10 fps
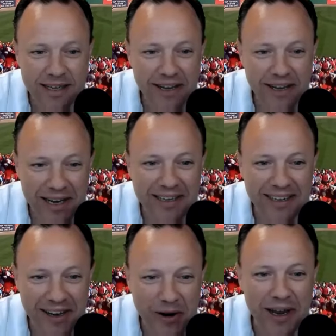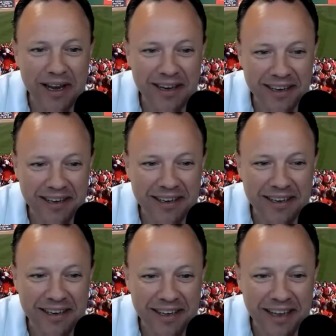Mm-hmm. Okay. Short and sweet, L
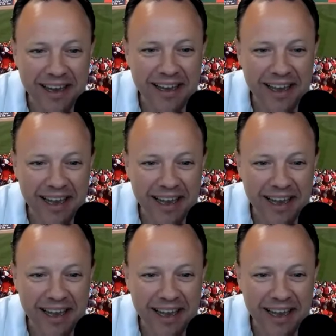I A.